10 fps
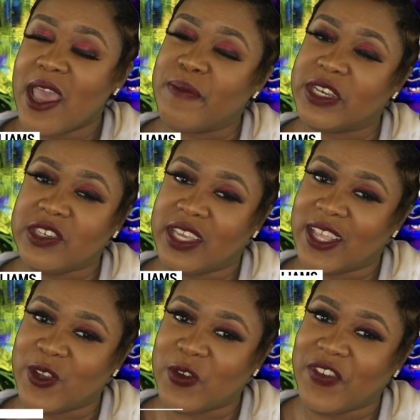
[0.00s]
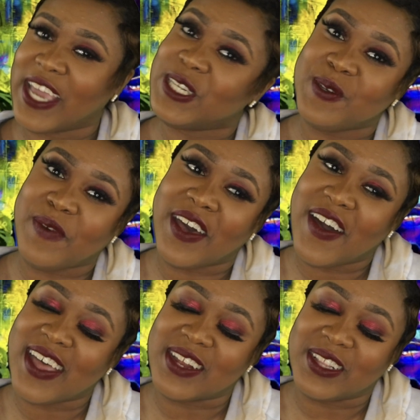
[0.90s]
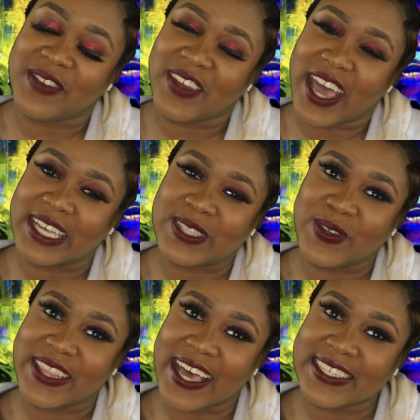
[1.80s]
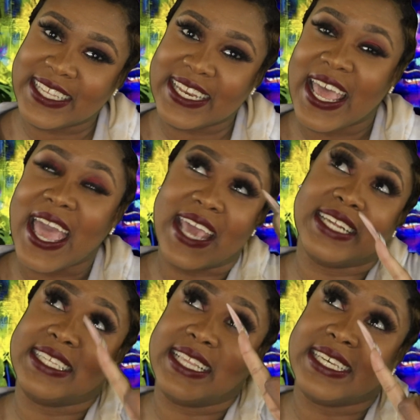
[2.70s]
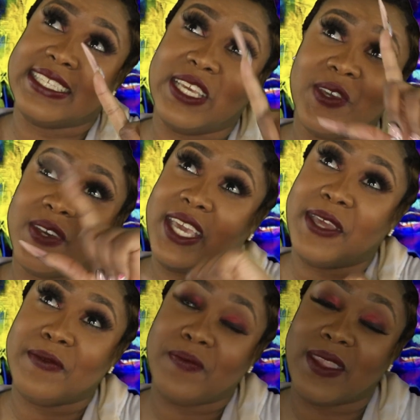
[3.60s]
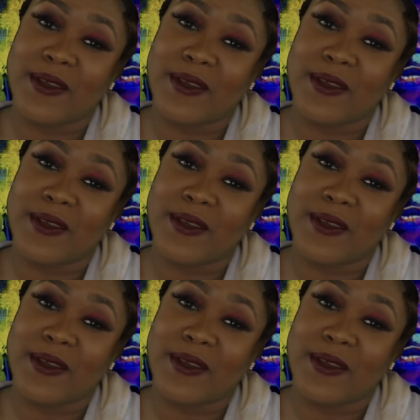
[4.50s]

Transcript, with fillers: and make sure you hit the notification bell, and I love you guys three thousand, and until I see you again,